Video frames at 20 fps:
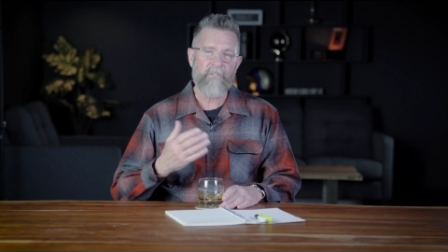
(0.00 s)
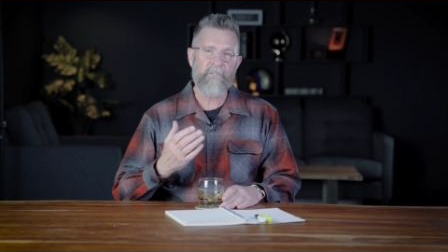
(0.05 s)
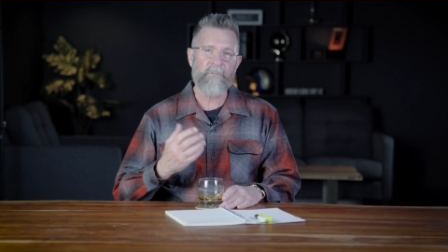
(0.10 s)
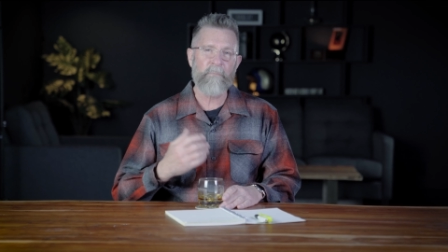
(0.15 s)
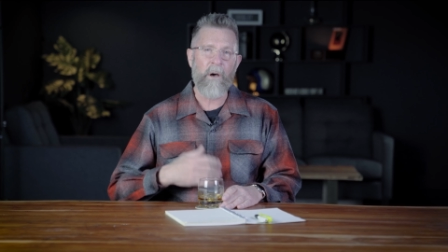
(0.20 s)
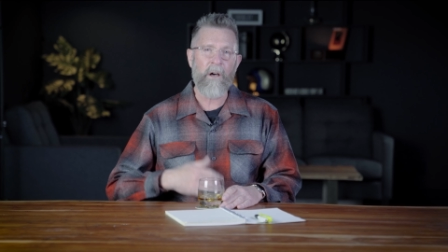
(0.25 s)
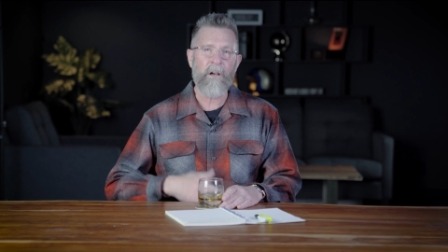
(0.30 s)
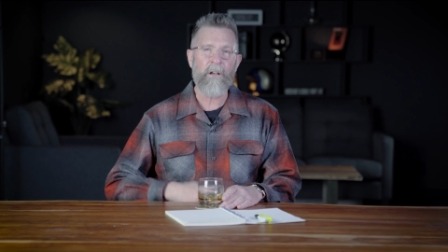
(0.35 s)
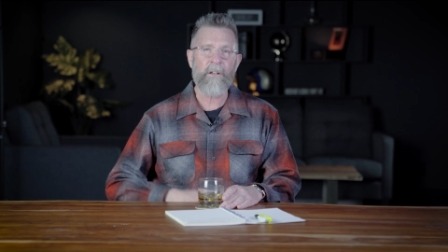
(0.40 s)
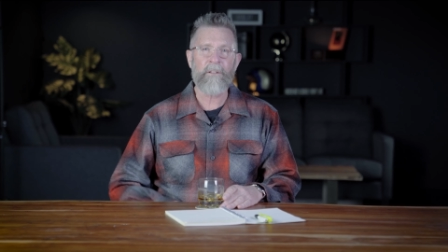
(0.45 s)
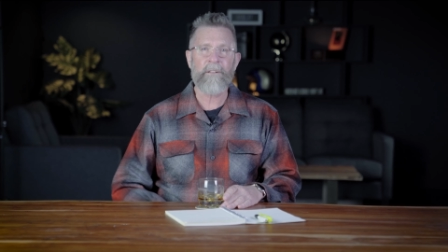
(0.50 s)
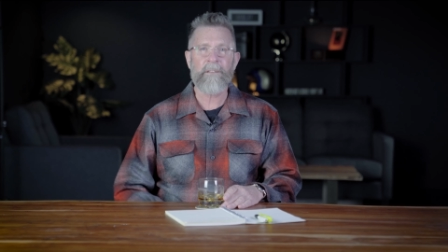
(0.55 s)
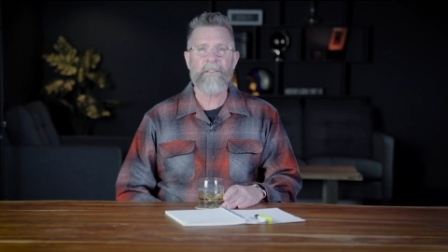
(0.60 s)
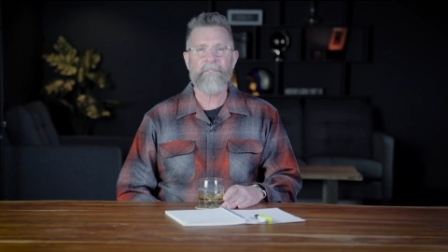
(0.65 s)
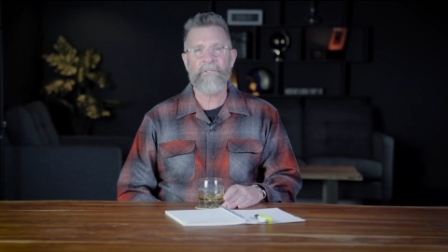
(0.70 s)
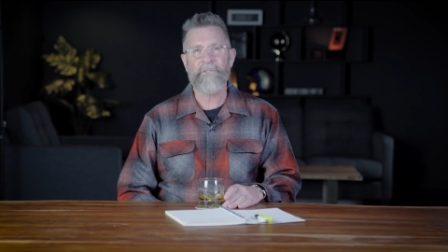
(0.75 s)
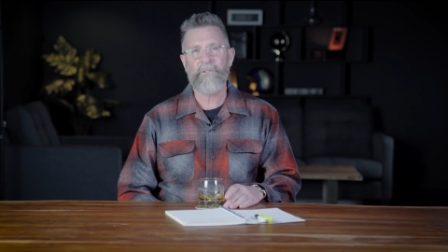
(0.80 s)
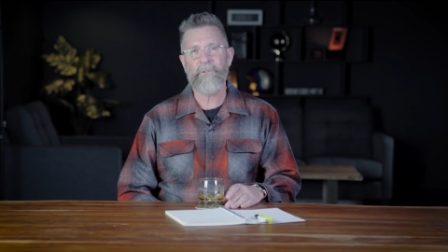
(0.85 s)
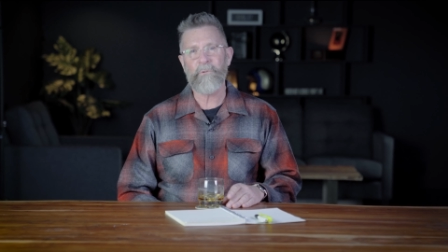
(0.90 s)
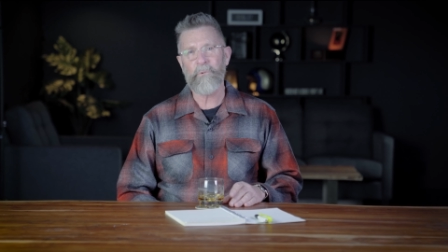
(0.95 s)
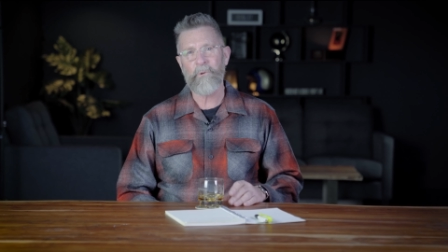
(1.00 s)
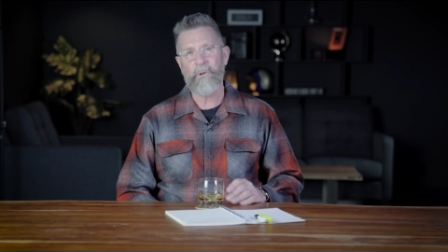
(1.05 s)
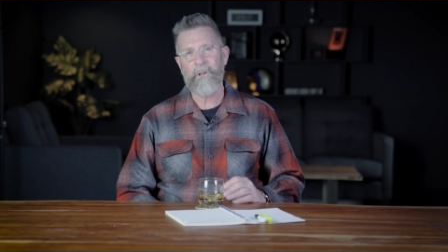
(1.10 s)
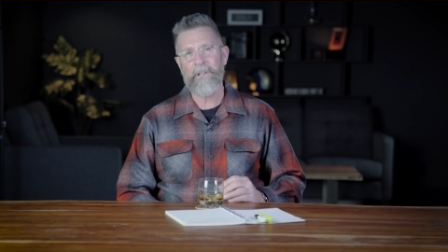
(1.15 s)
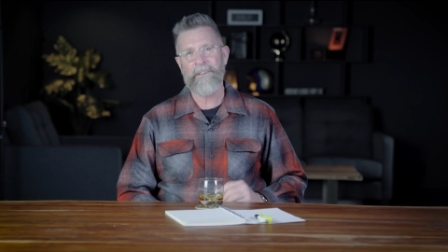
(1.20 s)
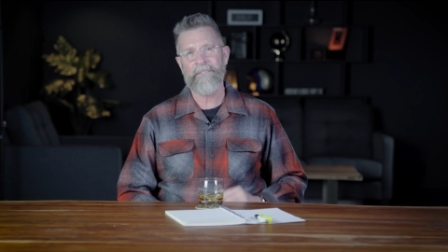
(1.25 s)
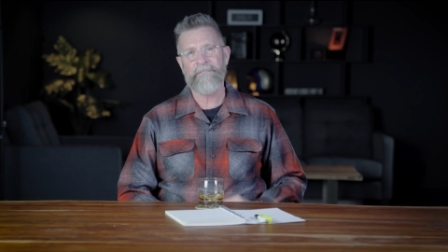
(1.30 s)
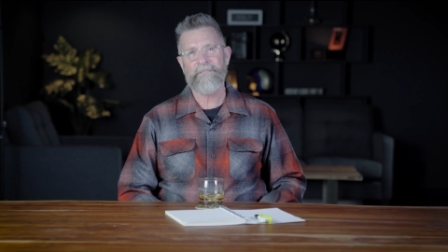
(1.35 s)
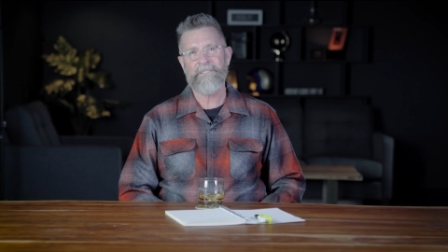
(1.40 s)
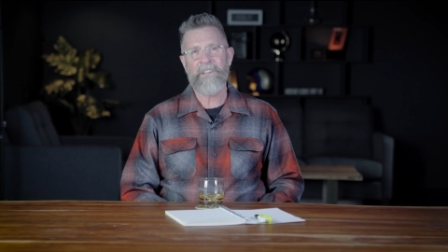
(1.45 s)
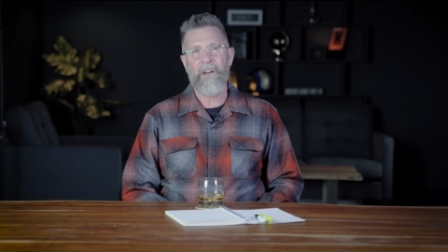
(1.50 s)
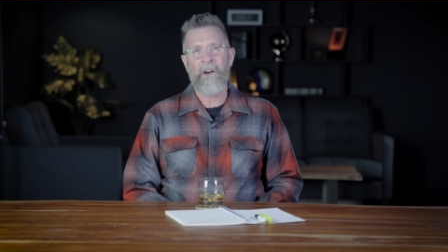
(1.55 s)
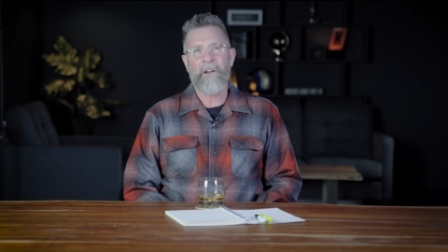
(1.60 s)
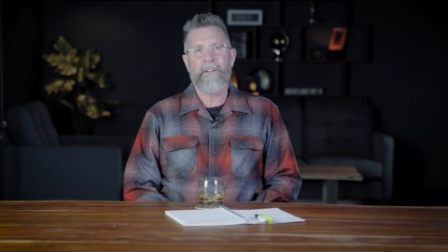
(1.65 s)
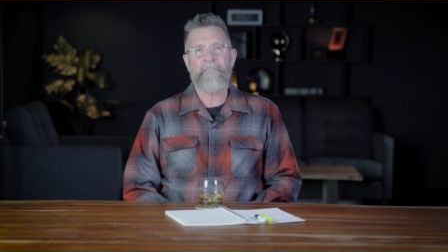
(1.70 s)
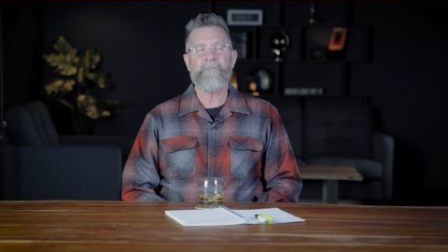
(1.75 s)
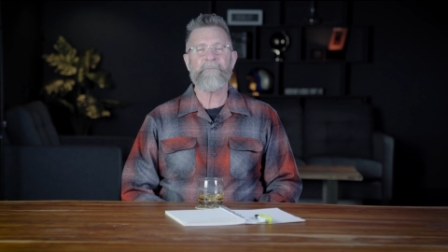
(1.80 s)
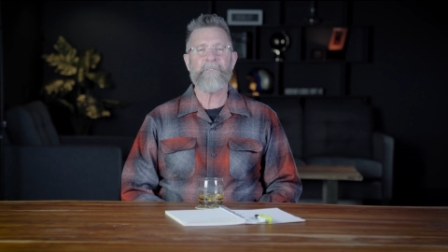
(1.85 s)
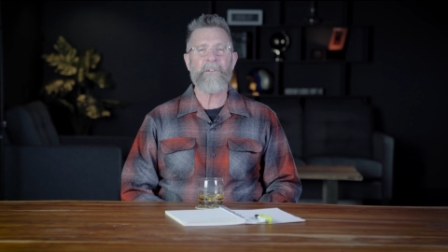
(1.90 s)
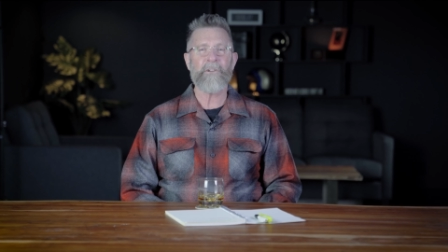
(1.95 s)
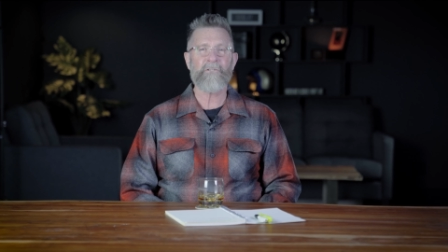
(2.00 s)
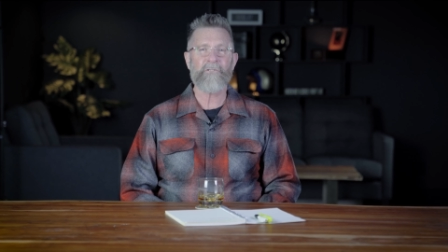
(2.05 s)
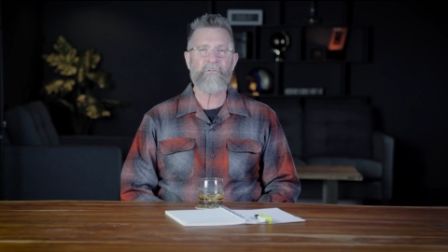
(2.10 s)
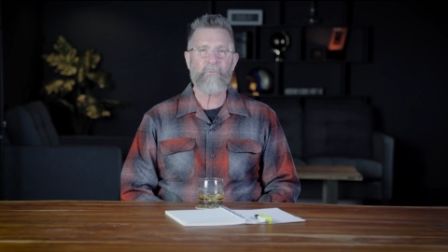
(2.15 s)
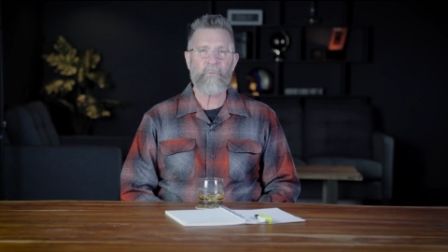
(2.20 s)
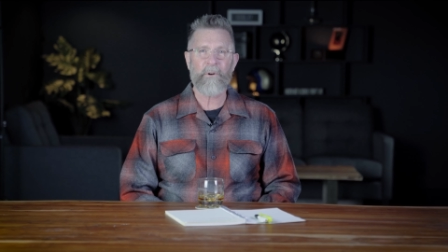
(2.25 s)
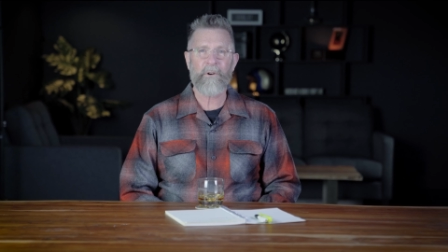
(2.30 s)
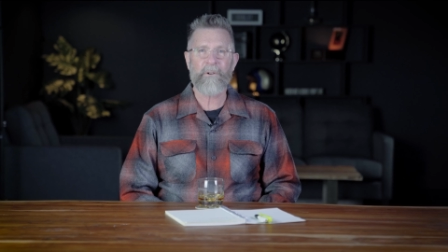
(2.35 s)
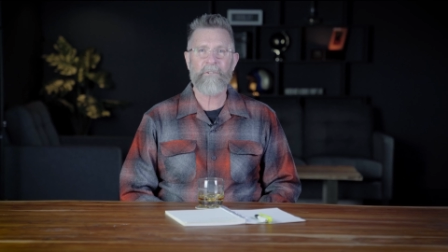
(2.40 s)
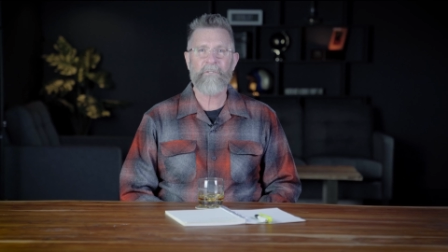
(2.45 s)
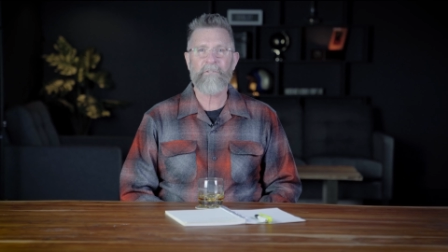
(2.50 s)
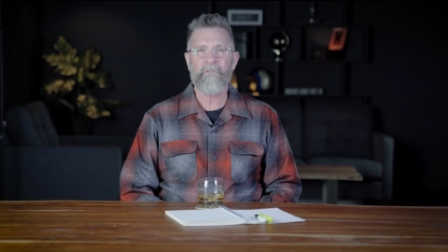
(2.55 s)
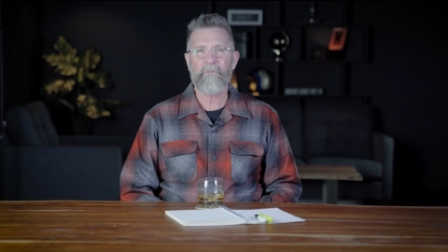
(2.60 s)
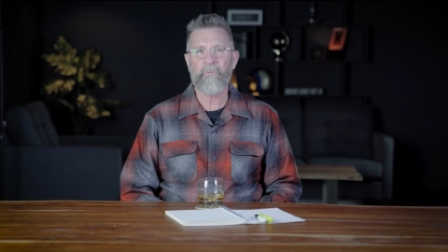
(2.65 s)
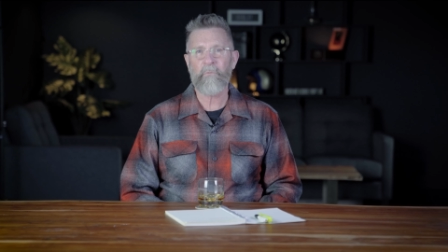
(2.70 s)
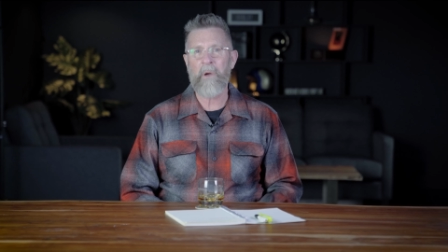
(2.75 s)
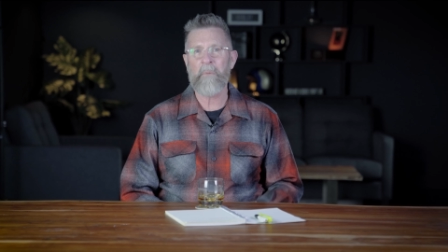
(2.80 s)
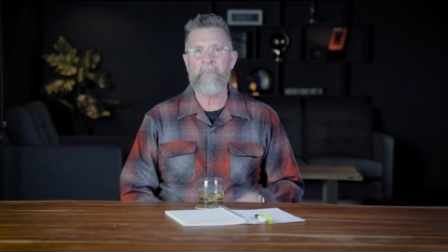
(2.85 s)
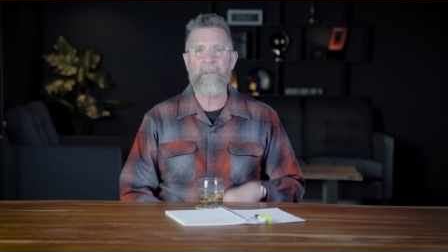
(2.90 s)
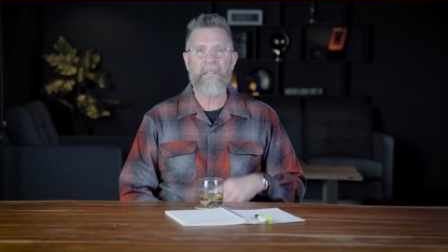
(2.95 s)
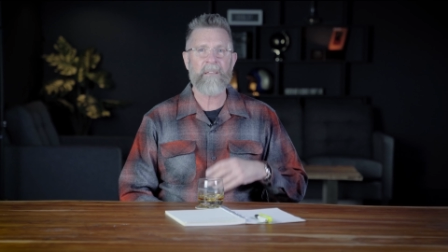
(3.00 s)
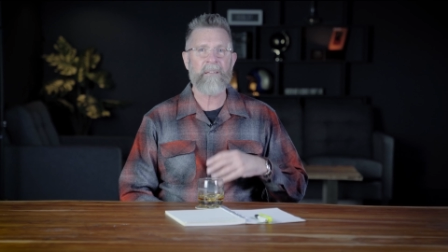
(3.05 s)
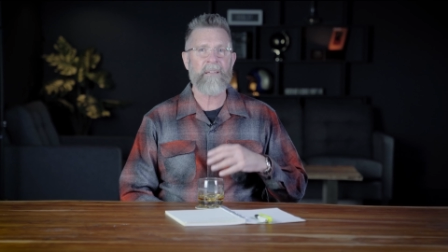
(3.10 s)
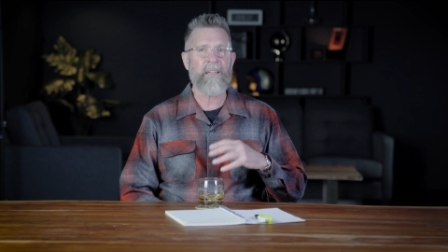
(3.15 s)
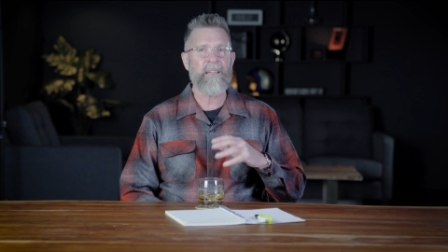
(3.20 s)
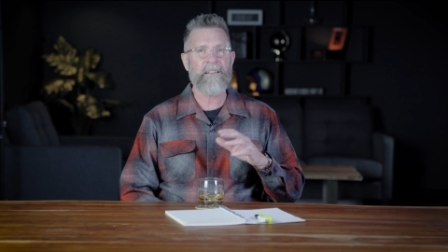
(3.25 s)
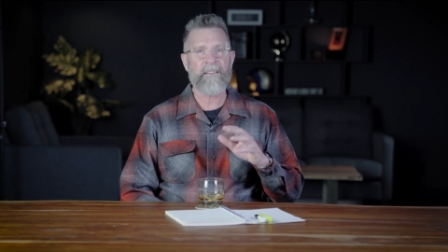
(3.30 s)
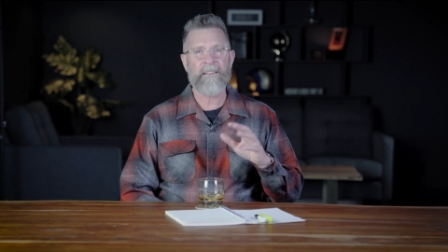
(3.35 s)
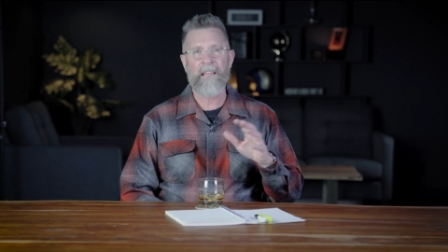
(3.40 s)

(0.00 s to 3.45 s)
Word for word: small school of young fish were swimming